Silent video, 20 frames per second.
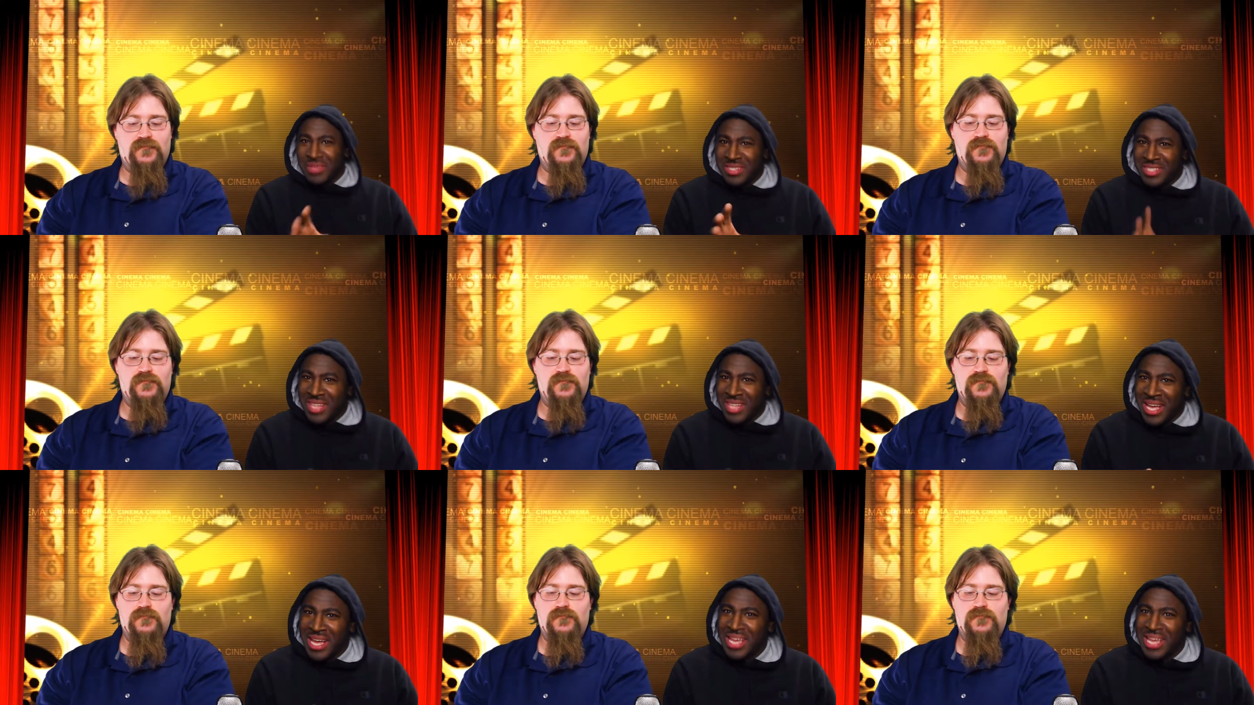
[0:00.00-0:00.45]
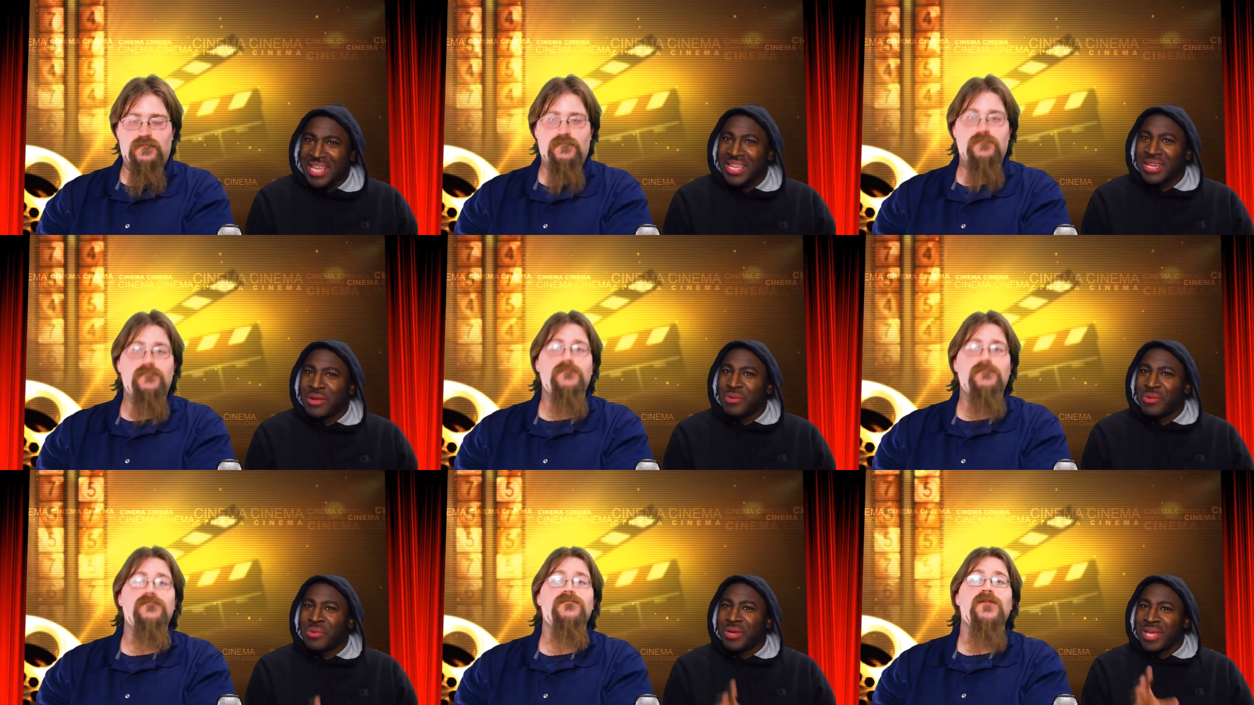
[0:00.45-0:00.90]
Speaker 1: that
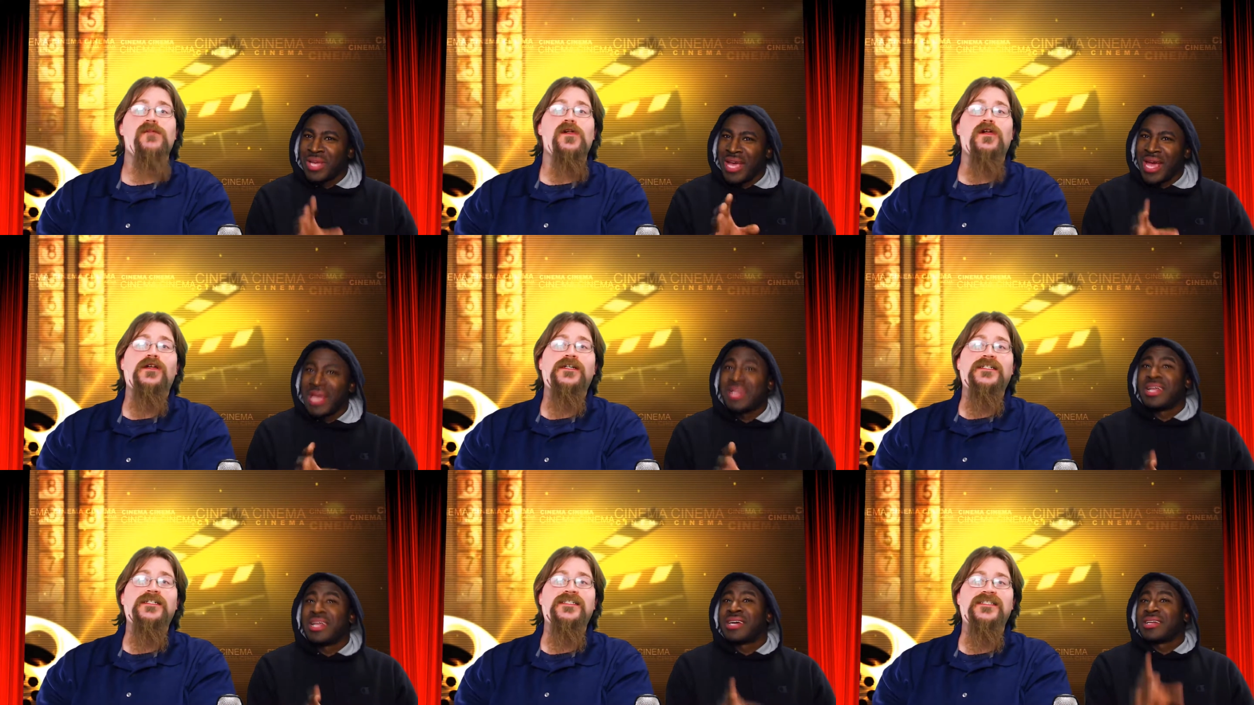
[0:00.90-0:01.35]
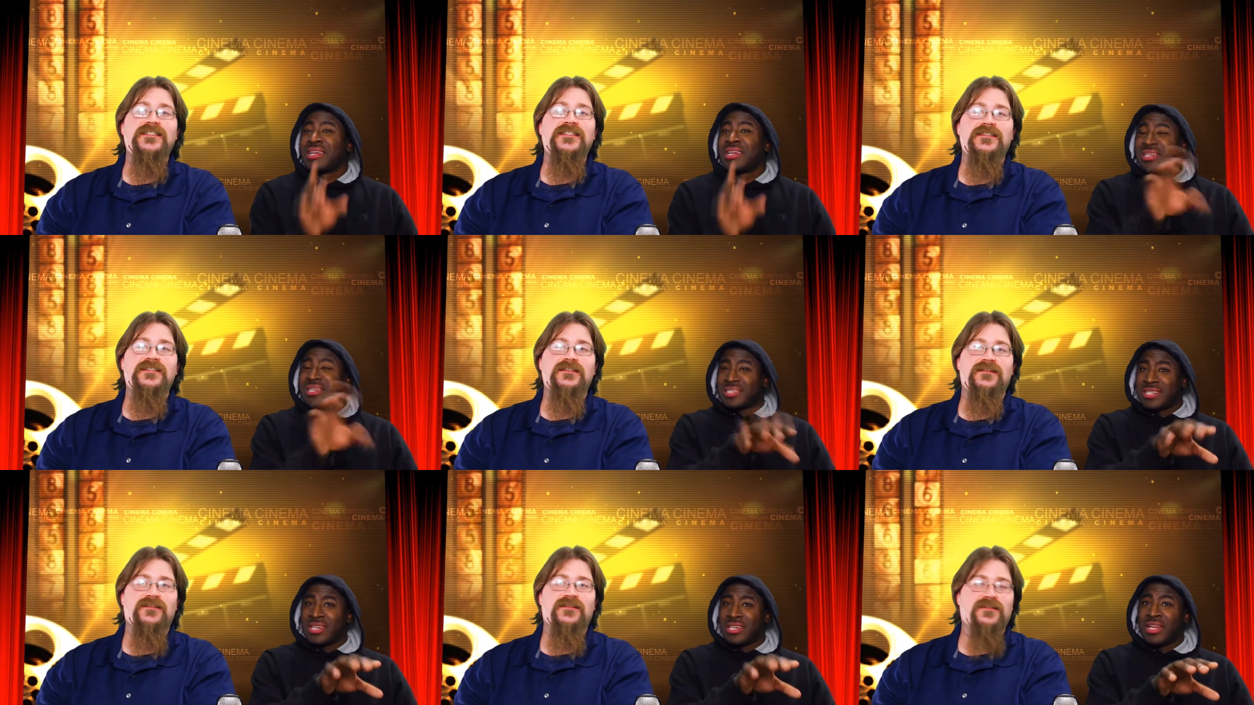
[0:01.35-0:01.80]
we had, like like I
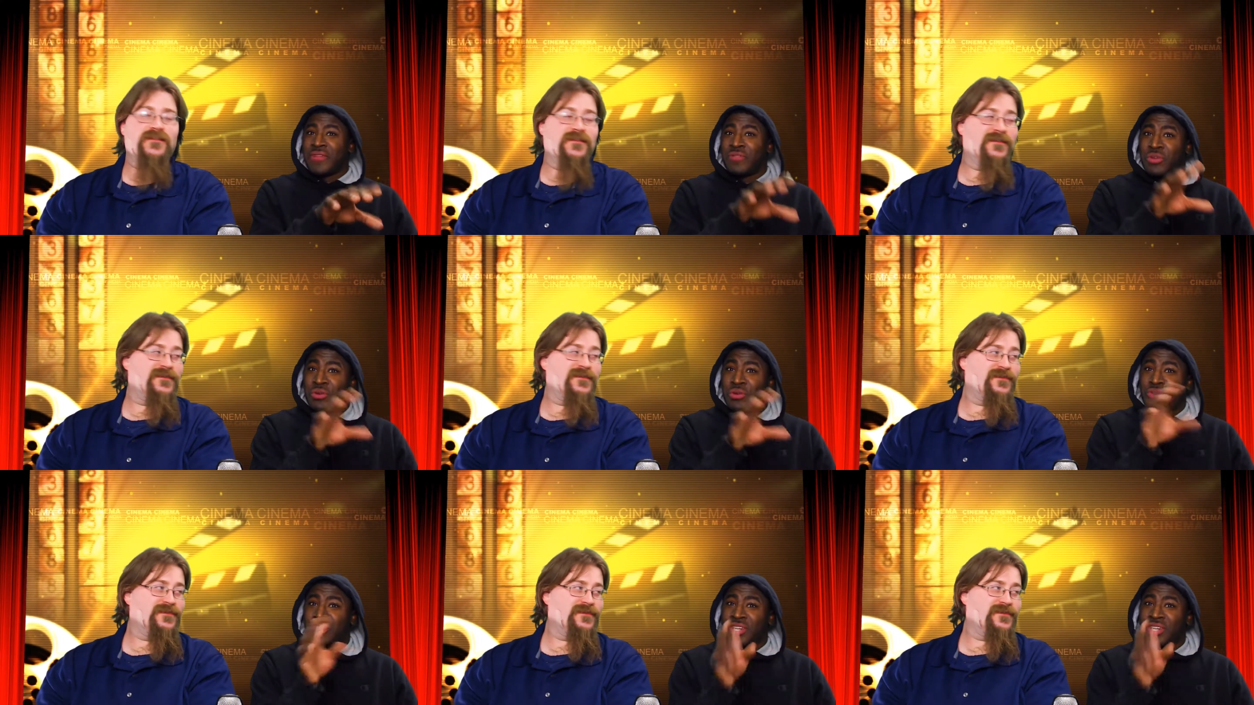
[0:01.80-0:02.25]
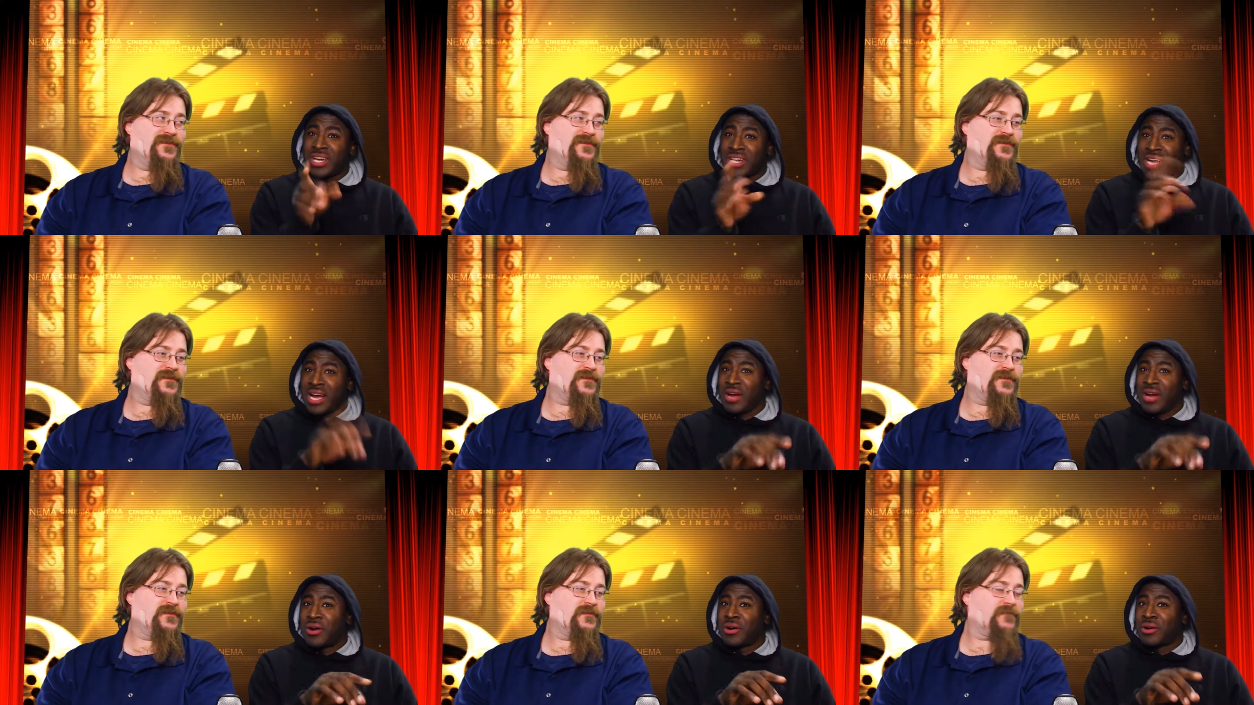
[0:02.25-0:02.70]
said, if you check
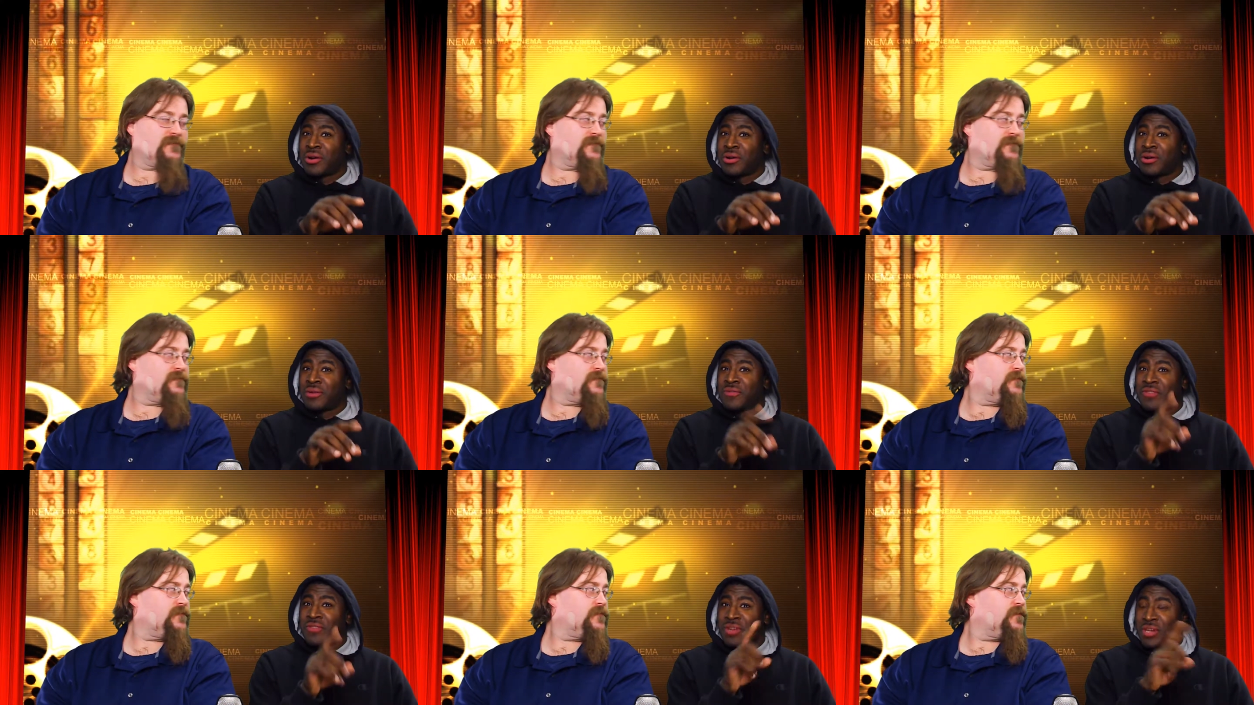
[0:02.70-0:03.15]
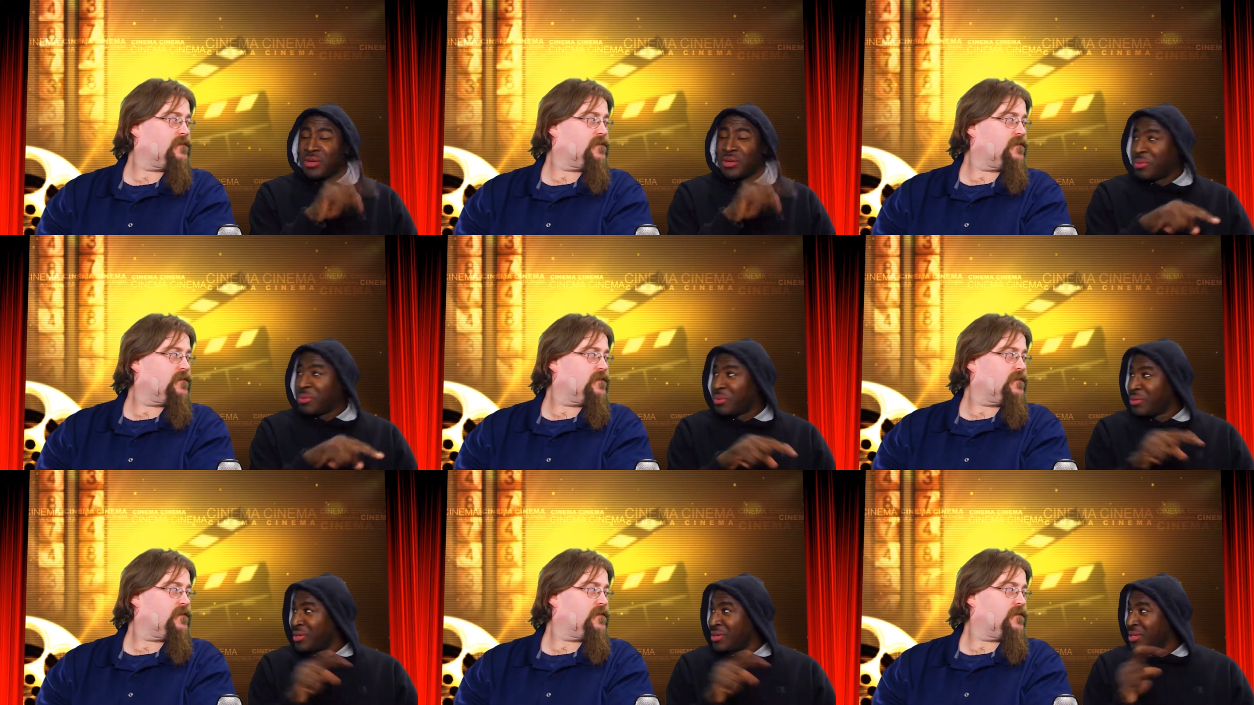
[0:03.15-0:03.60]
out our video
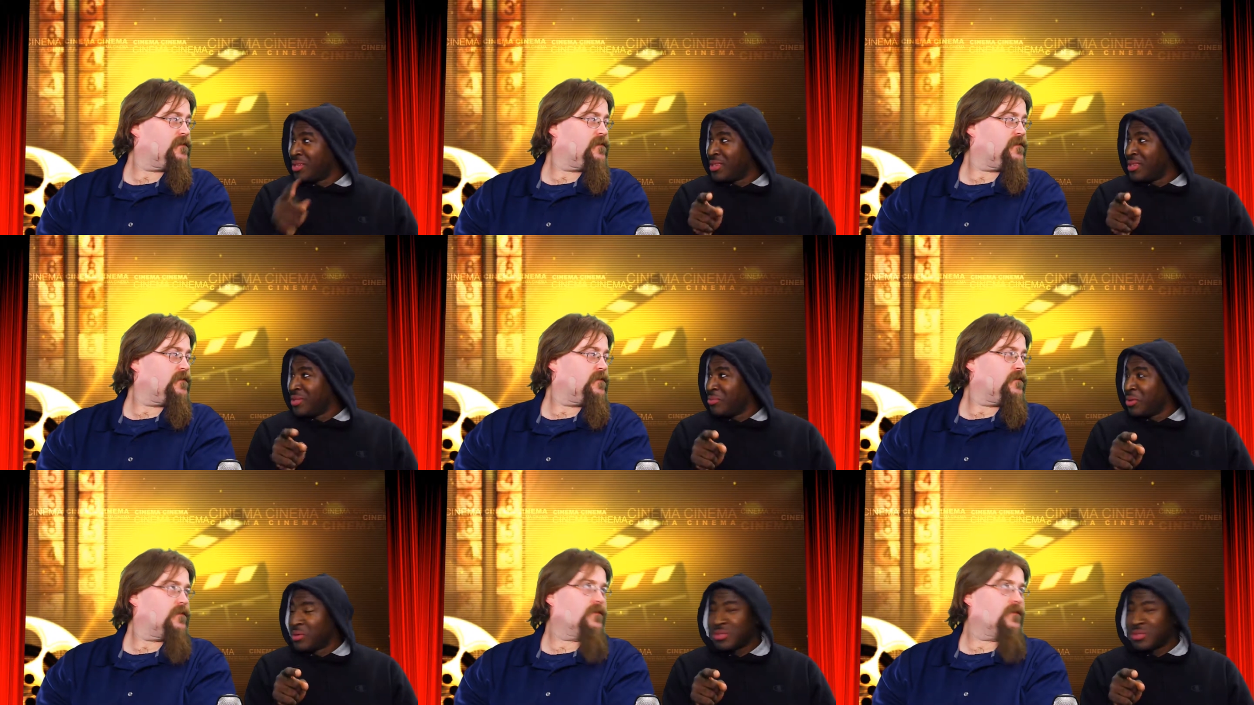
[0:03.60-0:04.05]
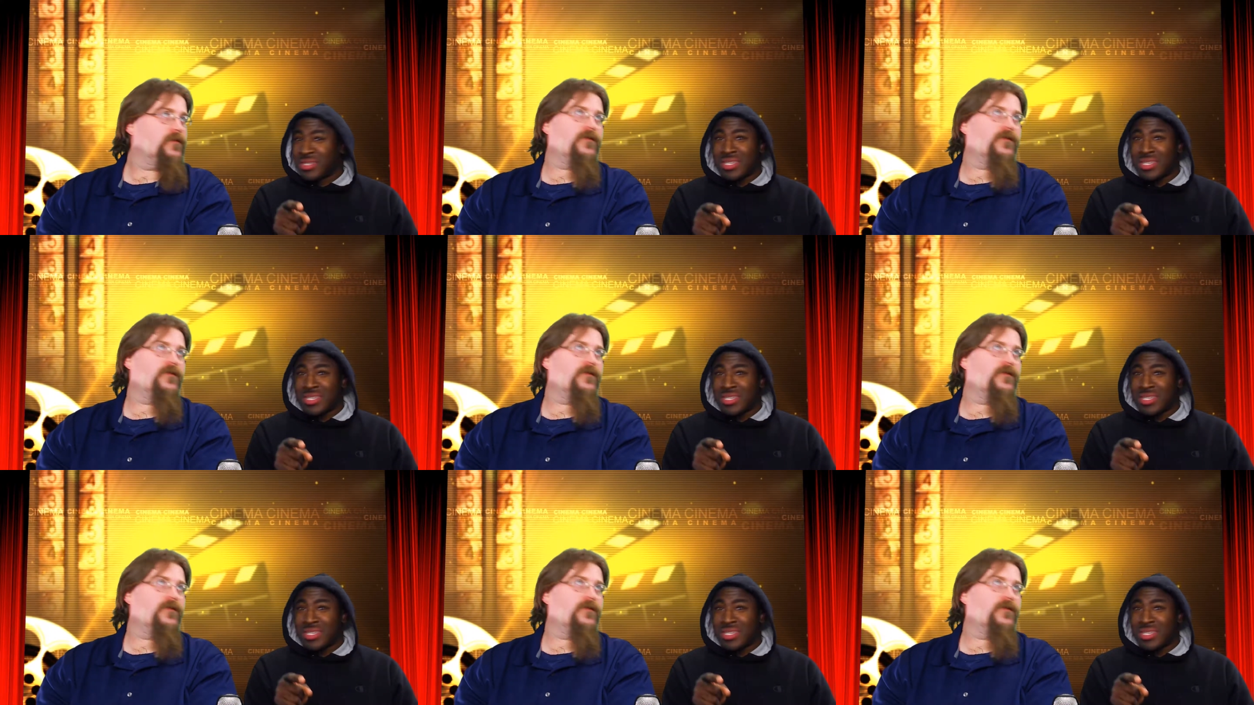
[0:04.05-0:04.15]
when we did the most